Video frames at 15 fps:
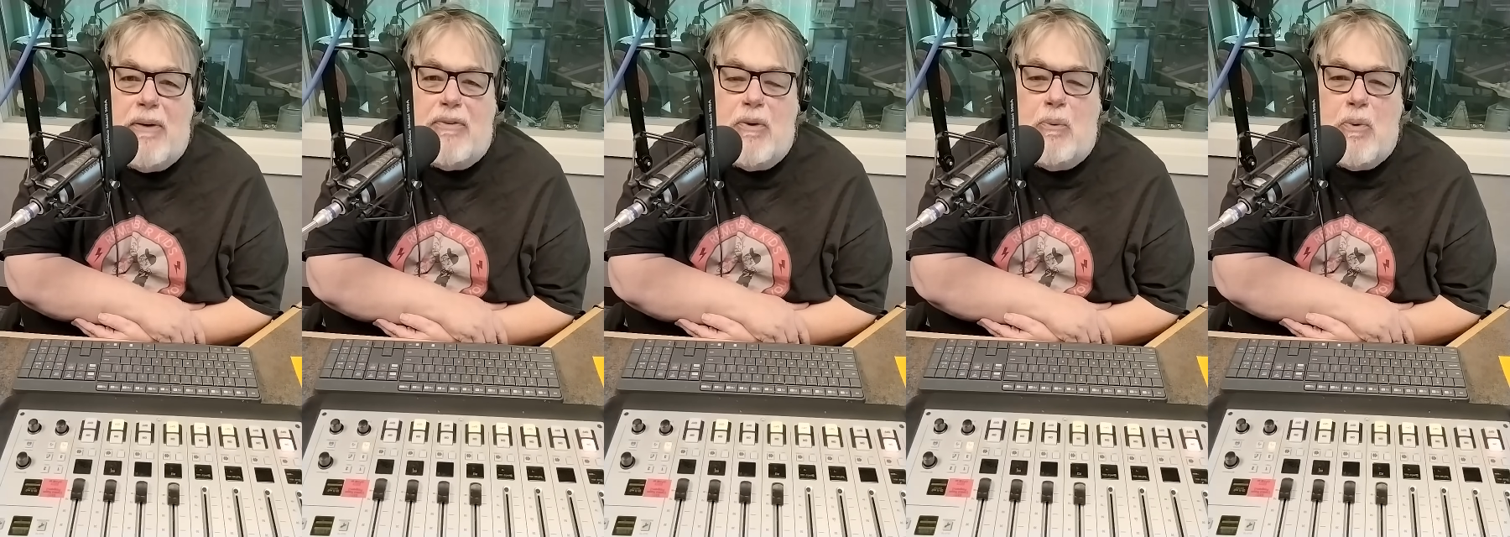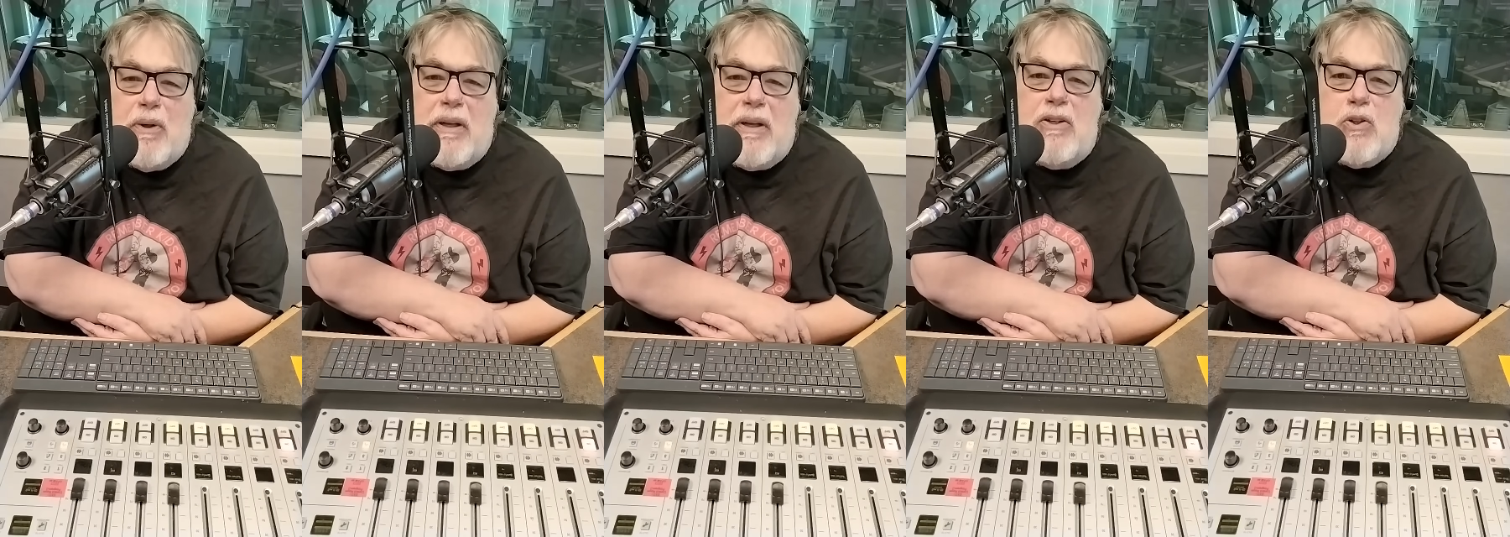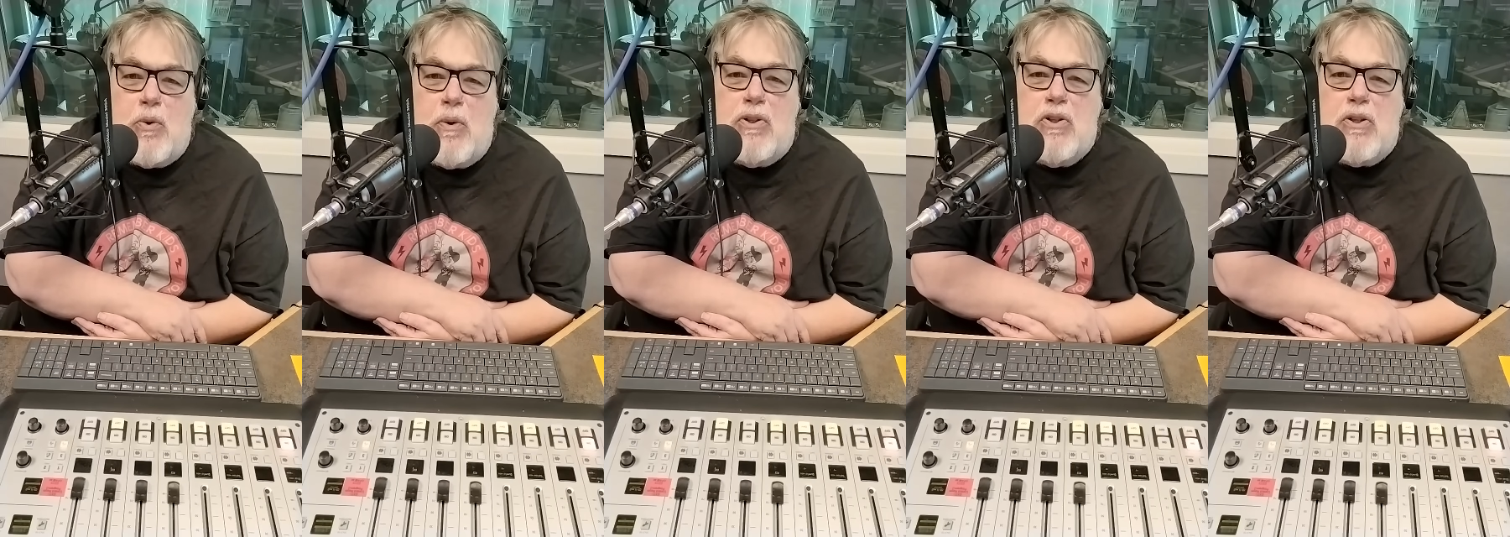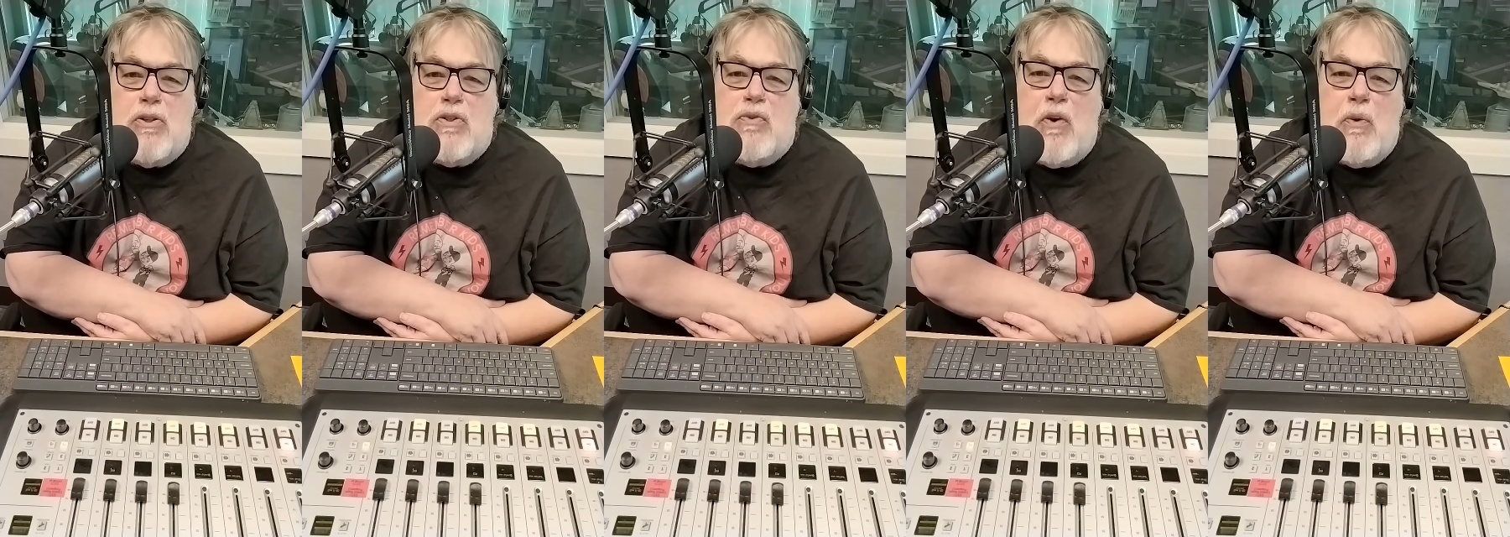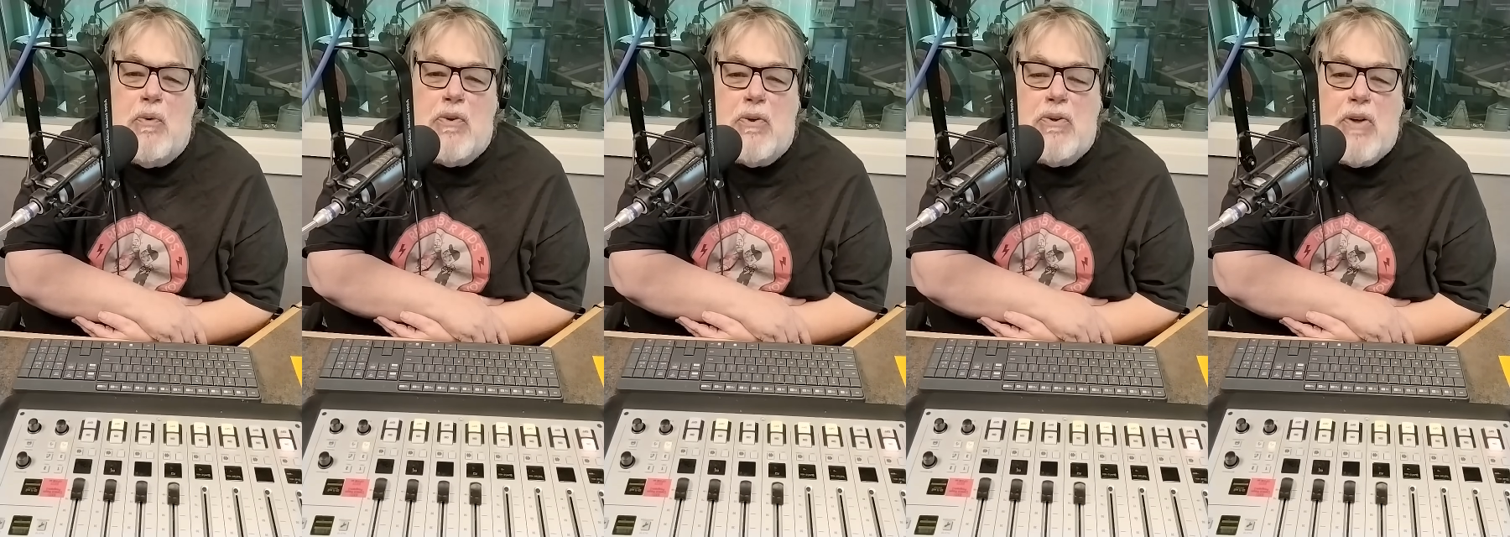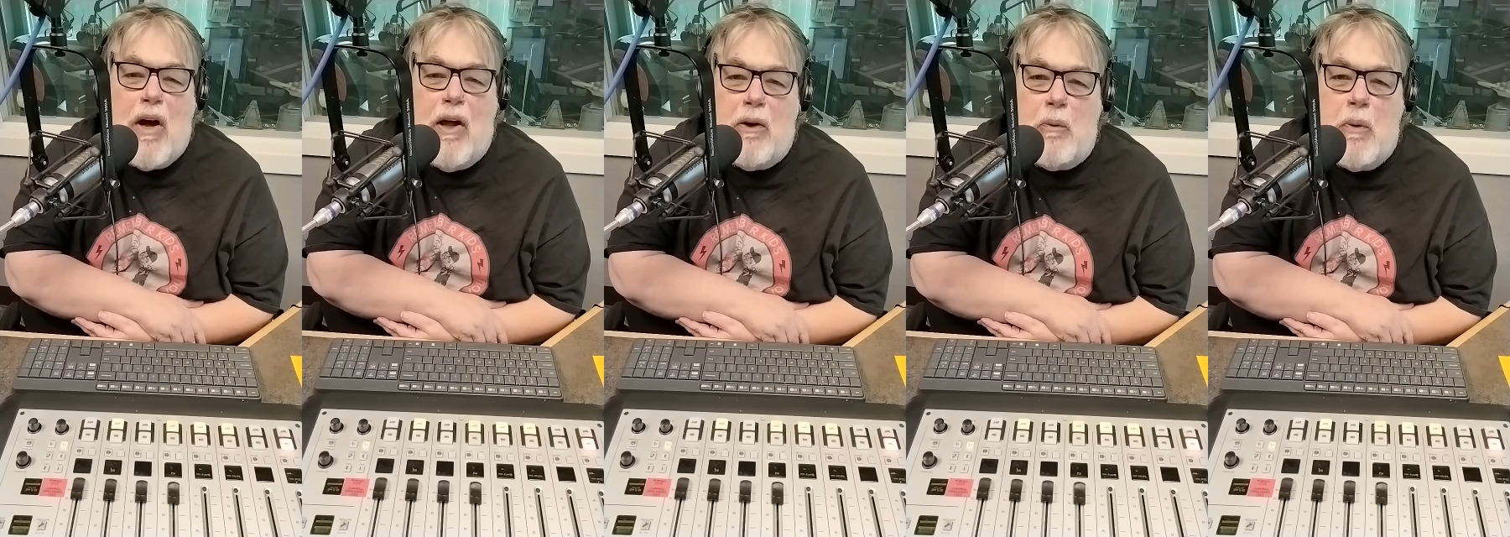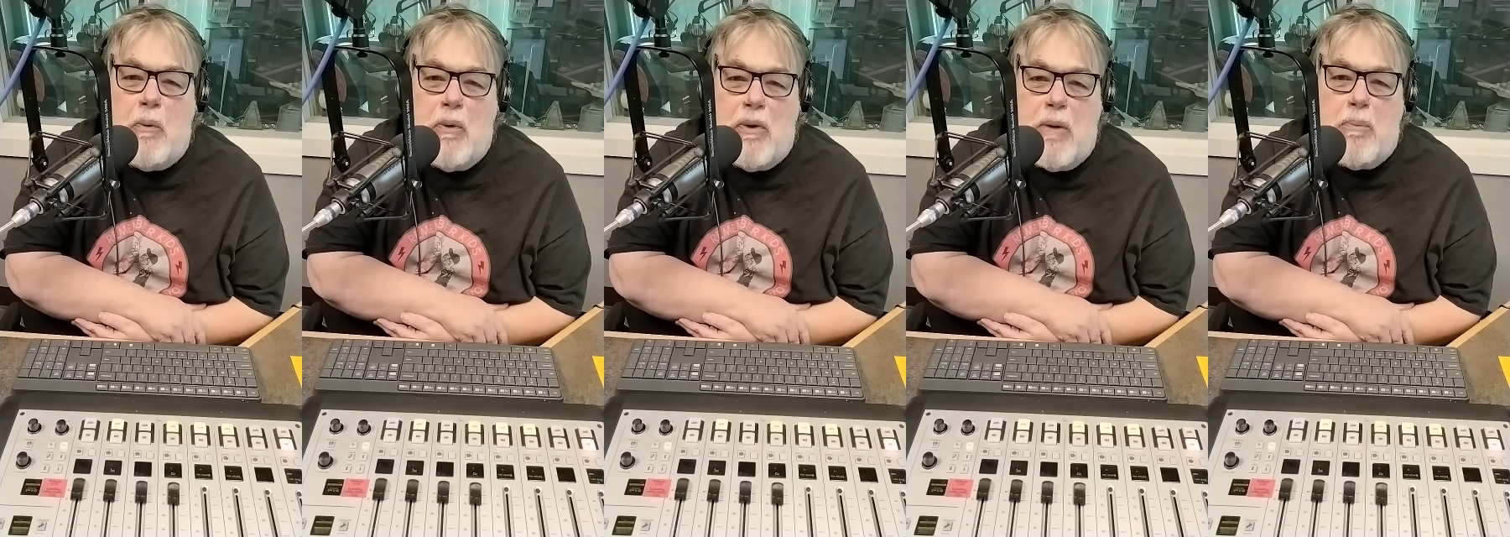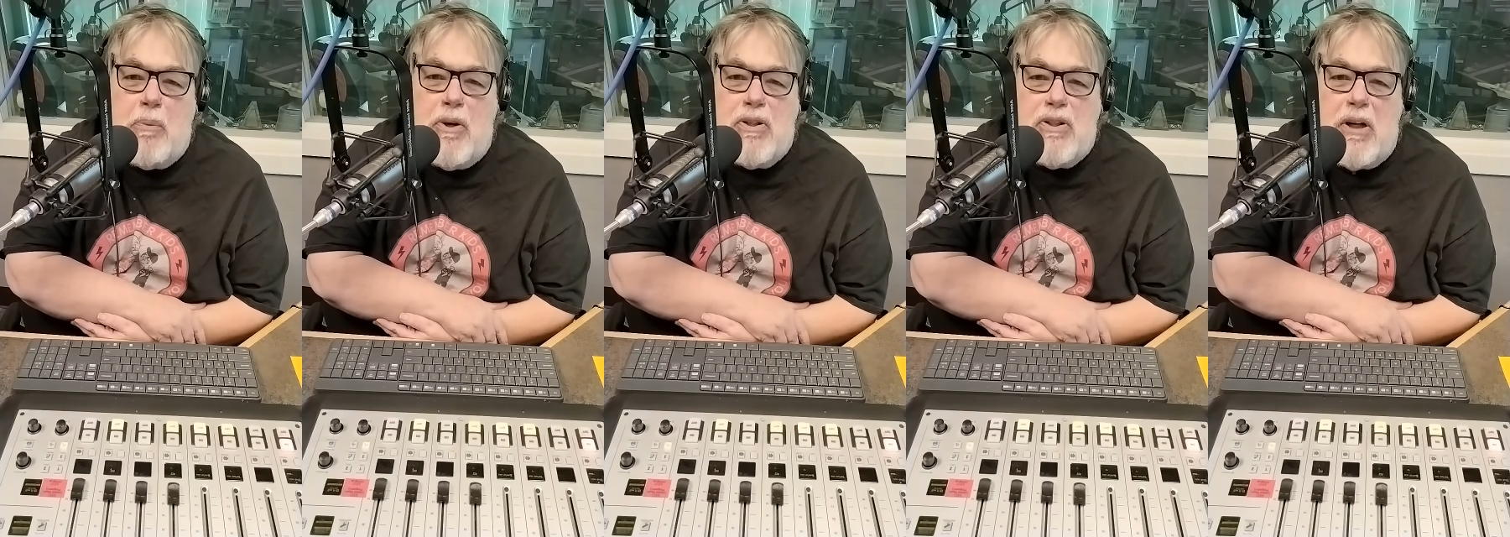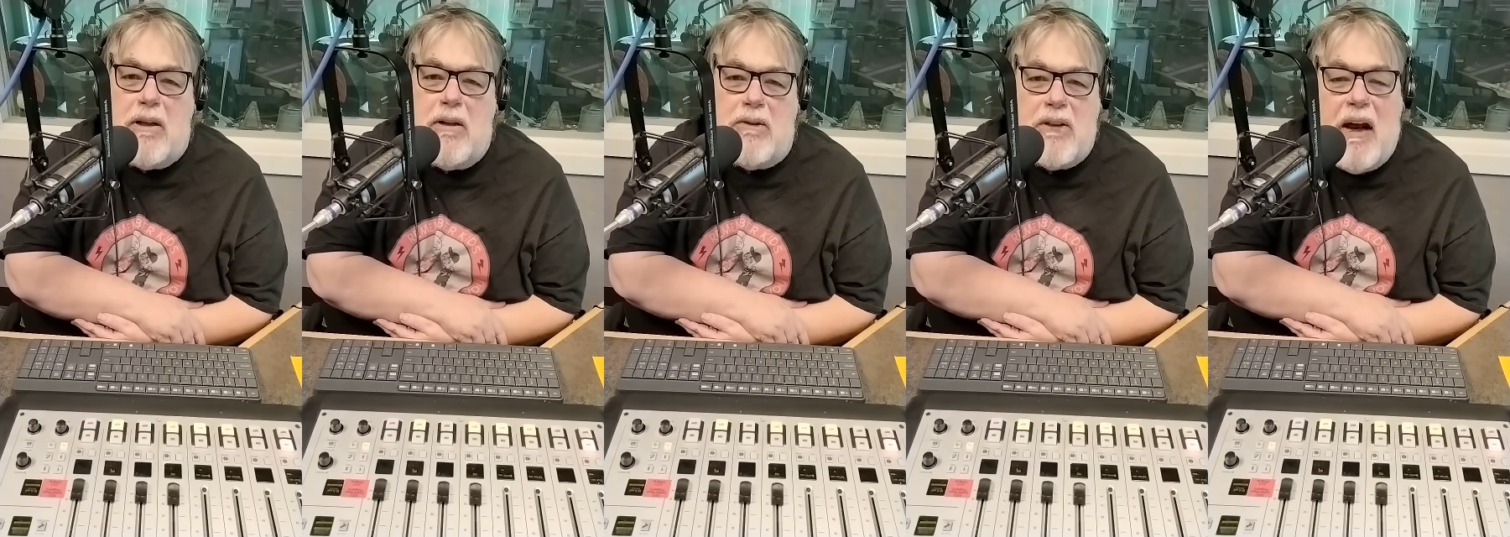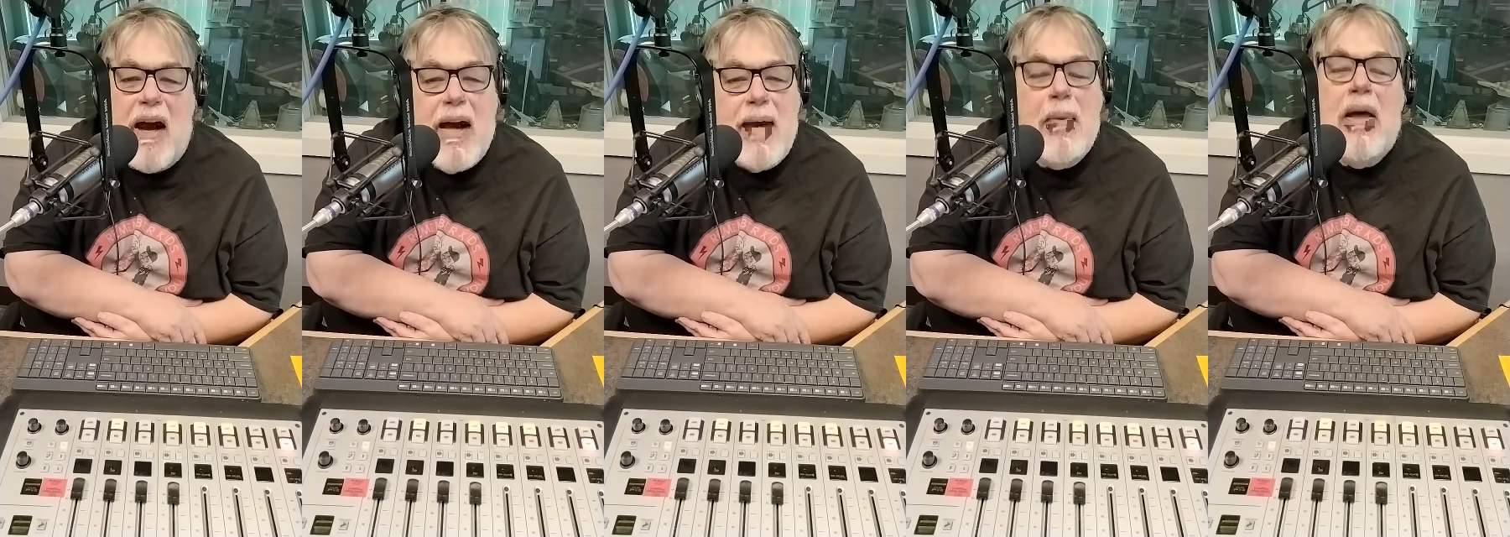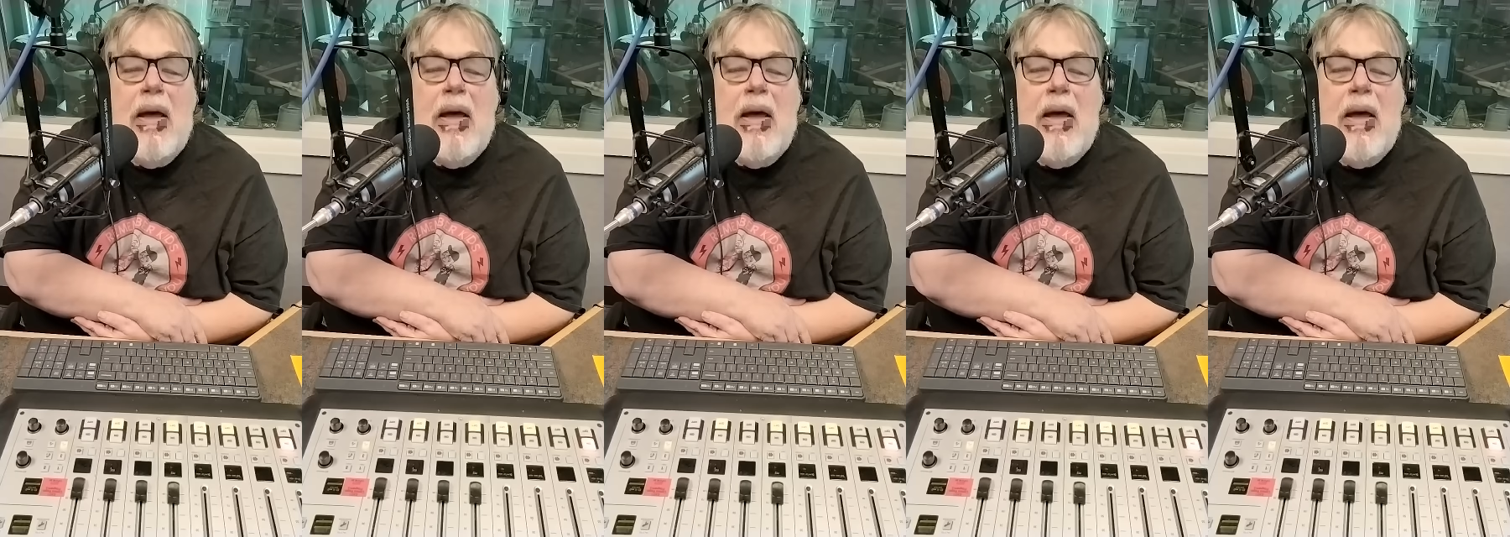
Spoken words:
If you really enjoy the shows, vote with your dollar. We really appreciate your time.